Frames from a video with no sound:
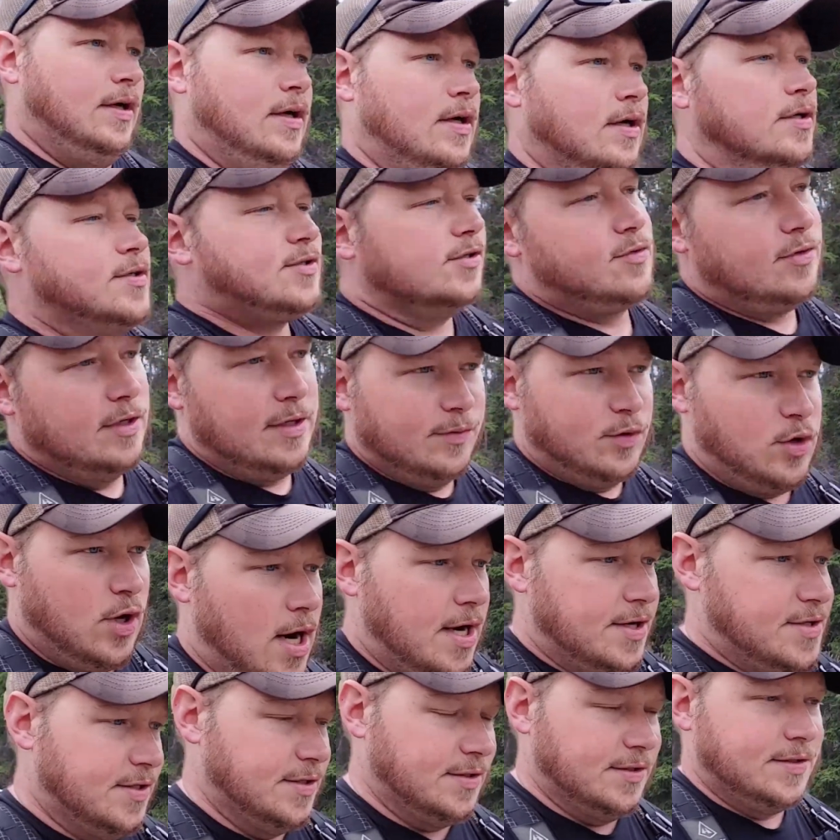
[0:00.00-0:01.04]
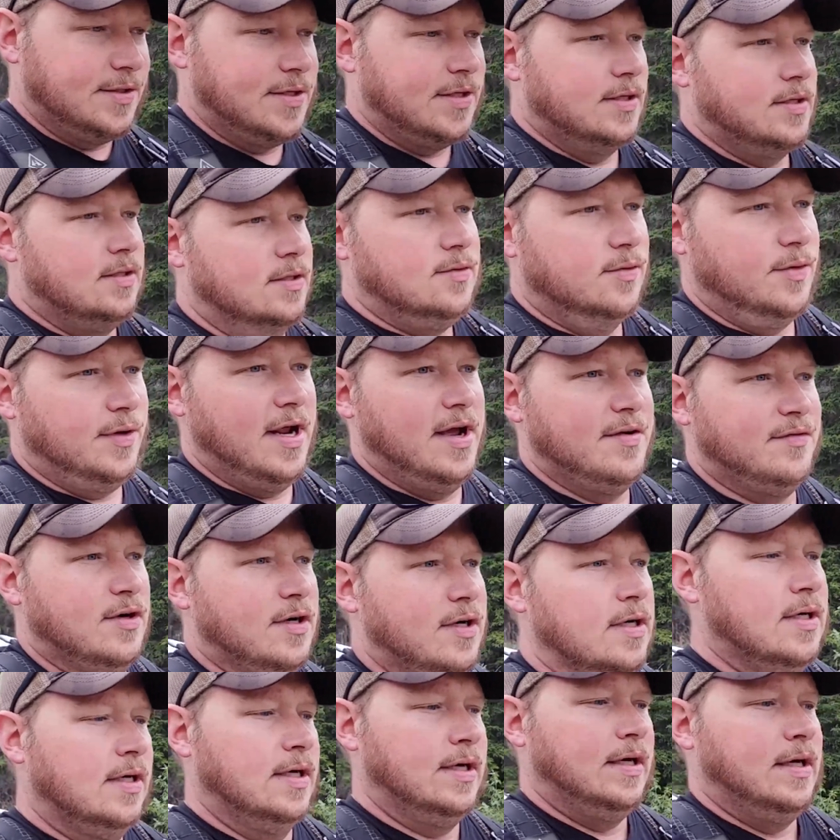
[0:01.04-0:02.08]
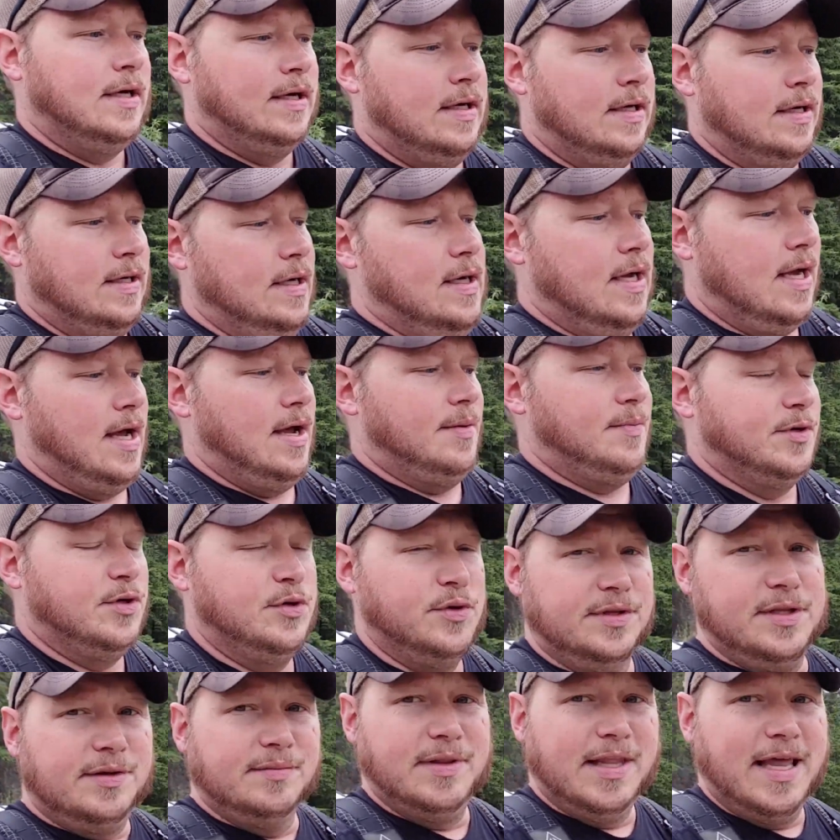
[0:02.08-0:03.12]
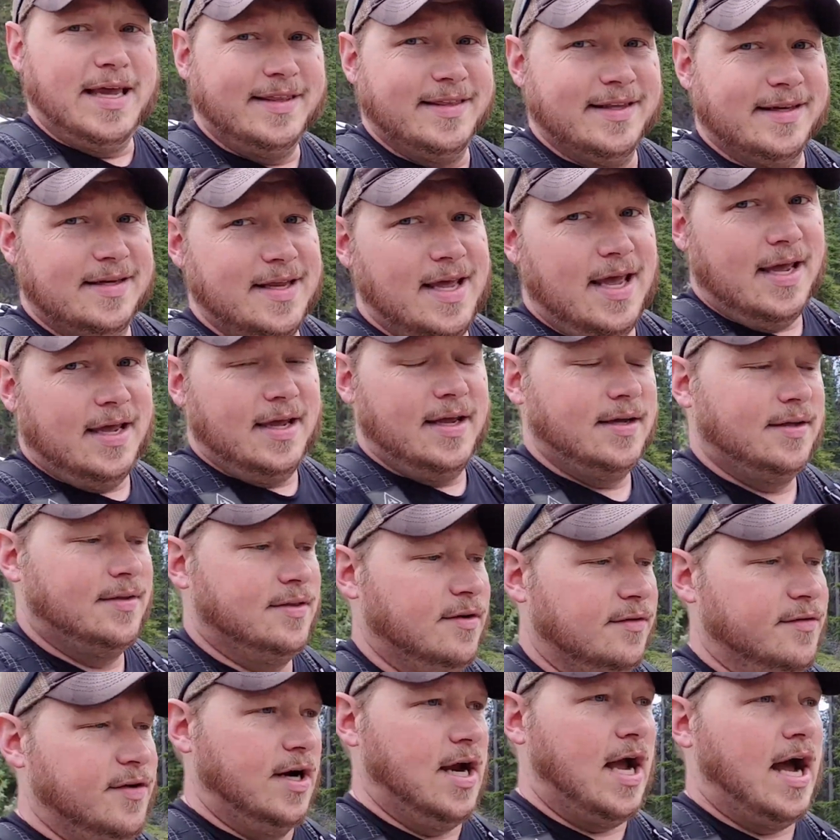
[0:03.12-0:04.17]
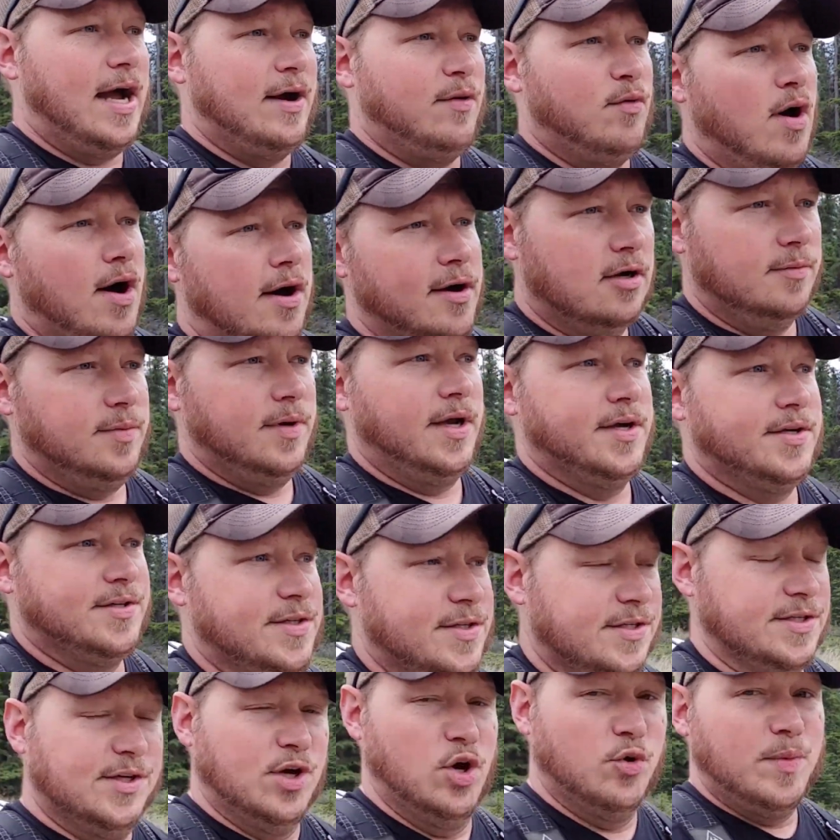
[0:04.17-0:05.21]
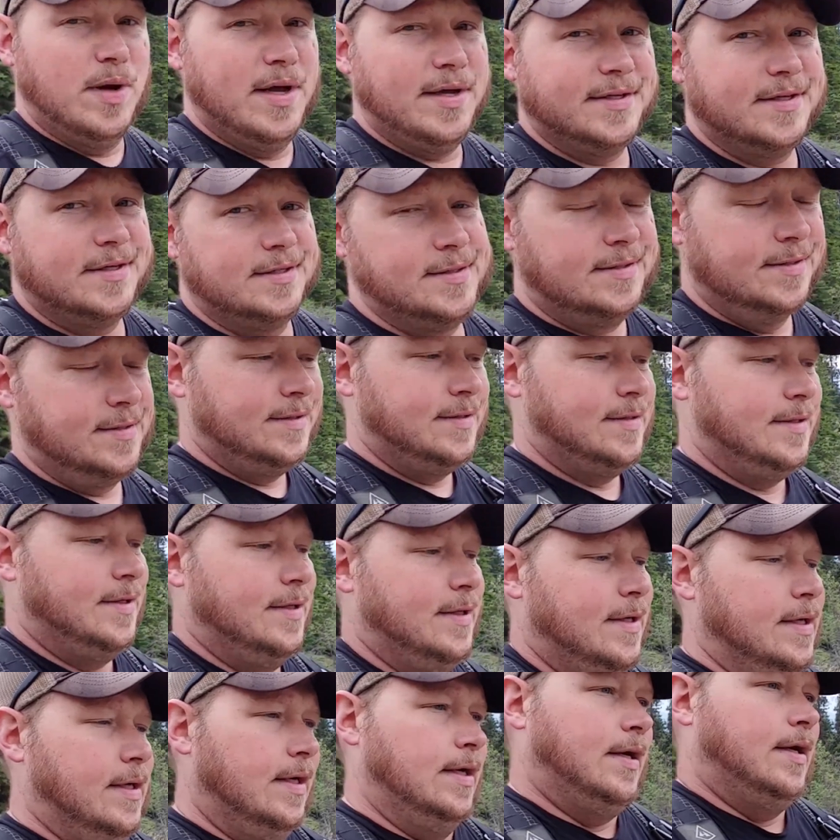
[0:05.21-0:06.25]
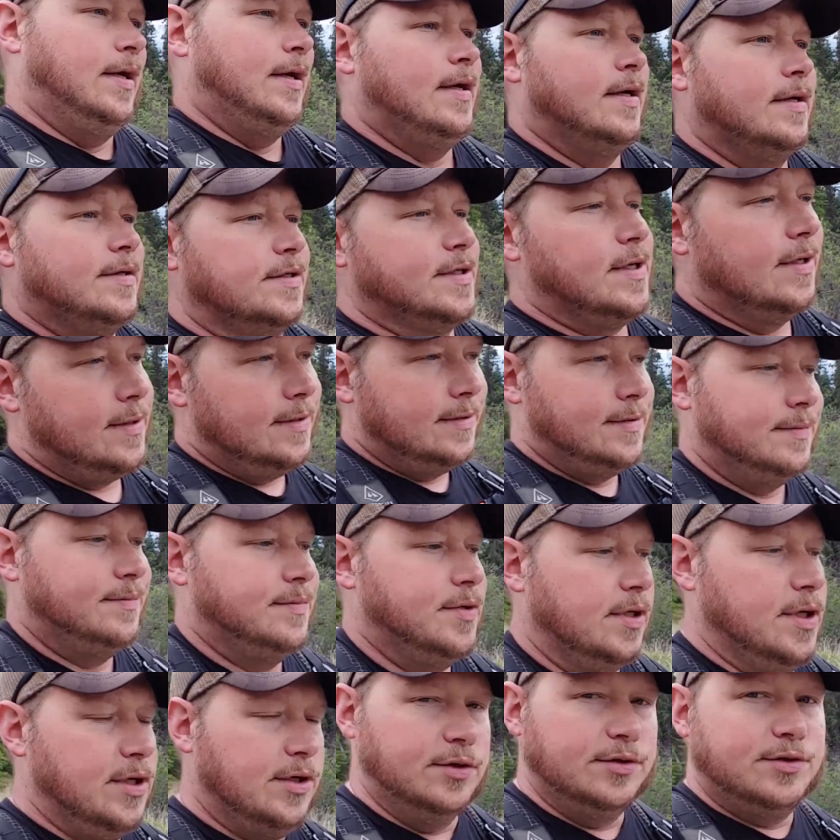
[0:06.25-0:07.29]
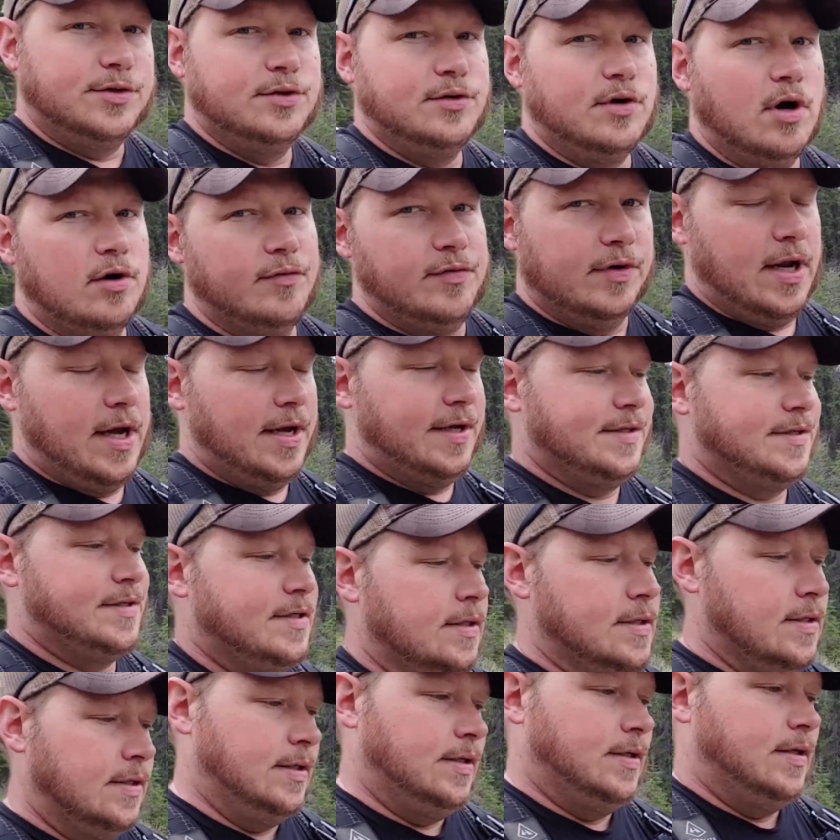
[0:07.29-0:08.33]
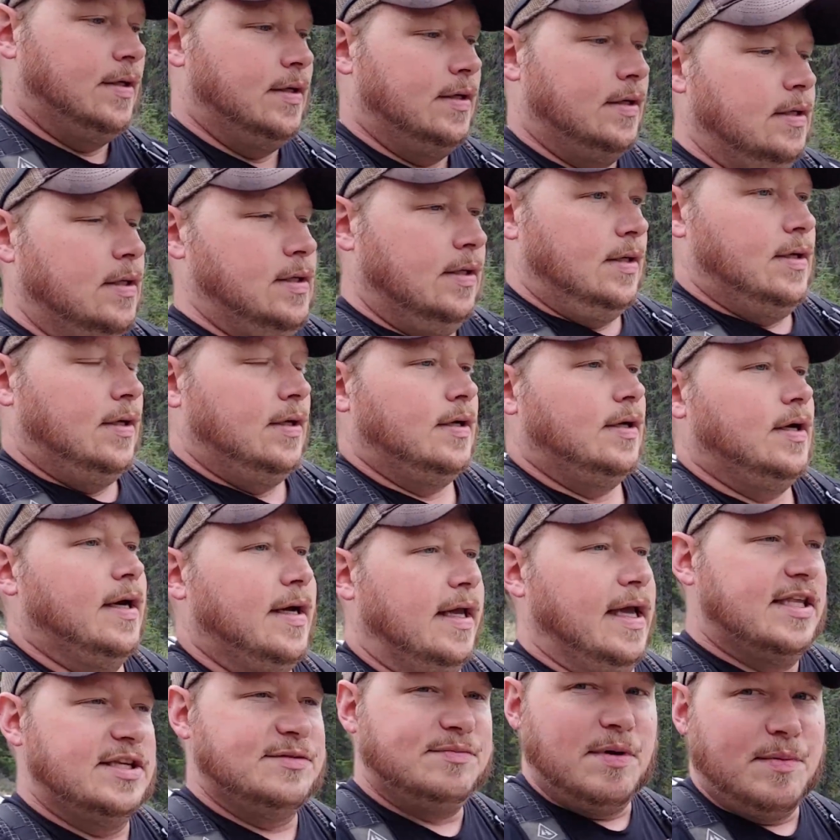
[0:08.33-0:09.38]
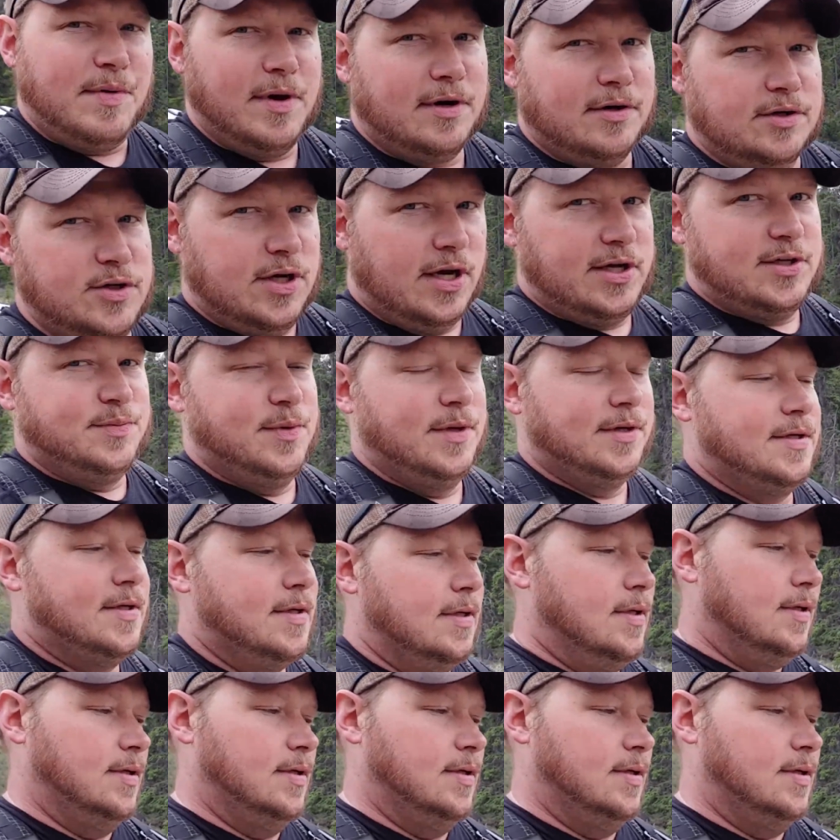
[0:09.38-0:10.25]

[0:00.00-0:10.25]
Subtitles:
stream crossings, whatever. But doing them late in the day, they're very high water because of the snow melt. So I'm gonna do 2 overnights. Against my better judgment,